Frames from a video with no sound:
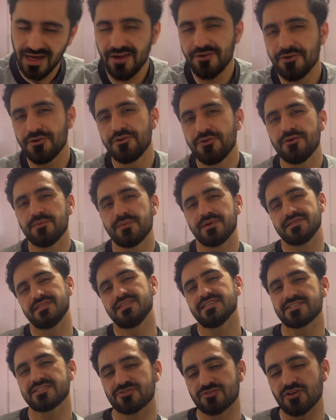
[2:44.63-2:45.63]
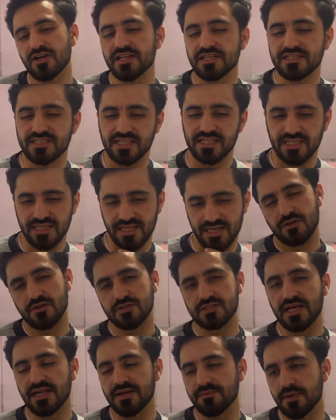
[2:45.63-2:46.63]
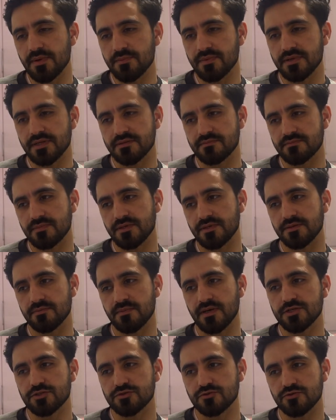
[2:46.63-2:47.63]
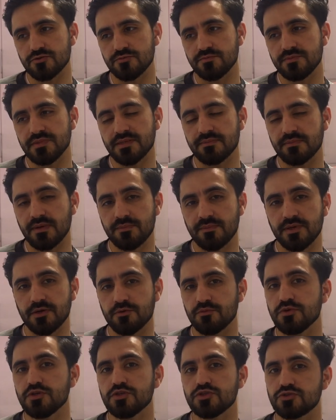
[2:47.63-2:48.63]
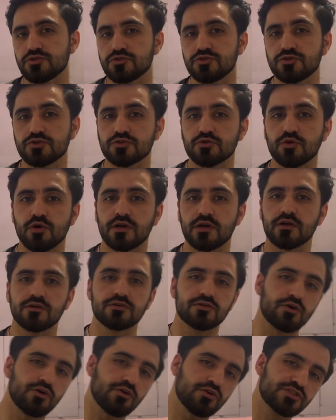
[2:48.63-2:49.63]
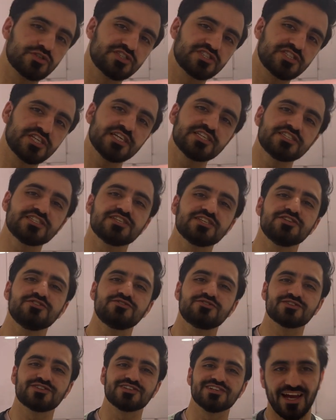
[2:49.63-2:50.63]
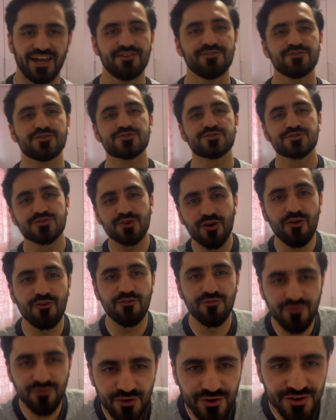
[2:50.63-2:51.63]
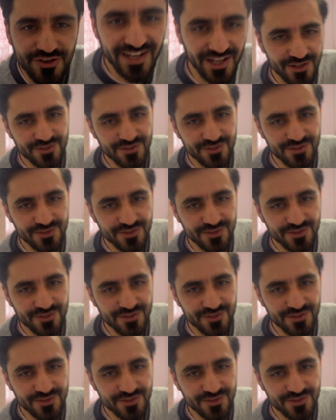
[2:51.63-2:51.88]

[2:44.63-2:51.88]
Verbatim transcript: I don't know, man. This running thing, yeah. Because I remember in my, in my, school, me and my mate, we used to just go around the halls chasing each other, and it was so fun.